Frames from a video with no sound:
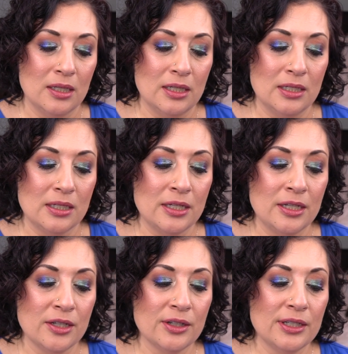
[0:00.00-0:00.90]
And
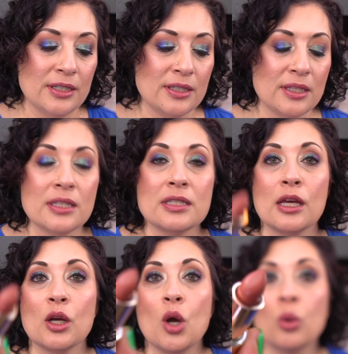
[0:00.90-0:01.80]
here is this
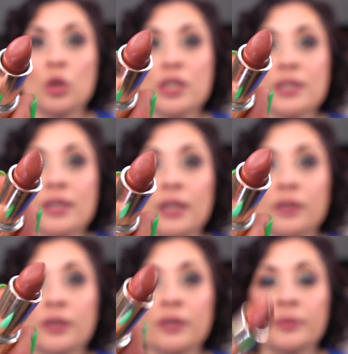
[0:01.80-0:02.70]
gorgeous
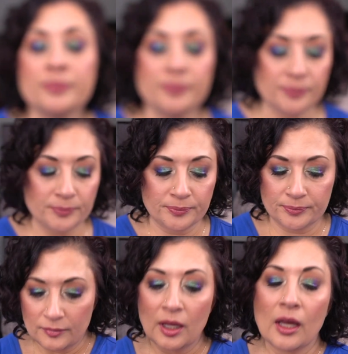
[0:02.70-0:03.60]
color.
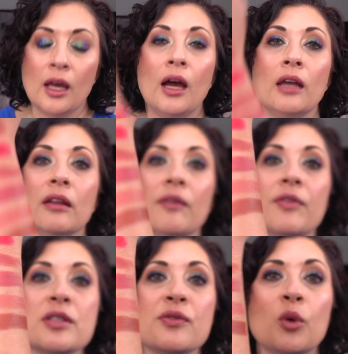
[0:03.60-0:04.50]
I love
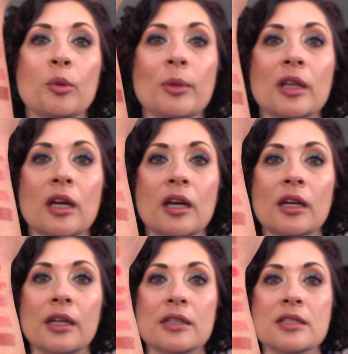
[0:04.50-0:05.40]
this formula,
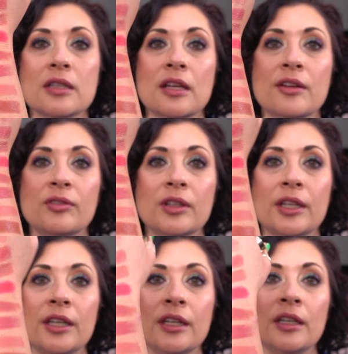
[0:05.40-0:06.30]
it's
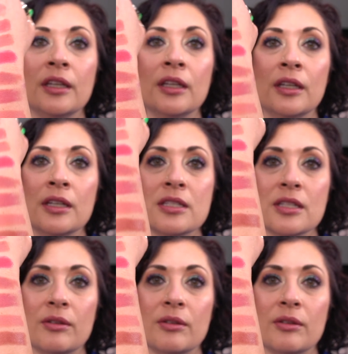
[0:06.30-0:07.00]
lovely. So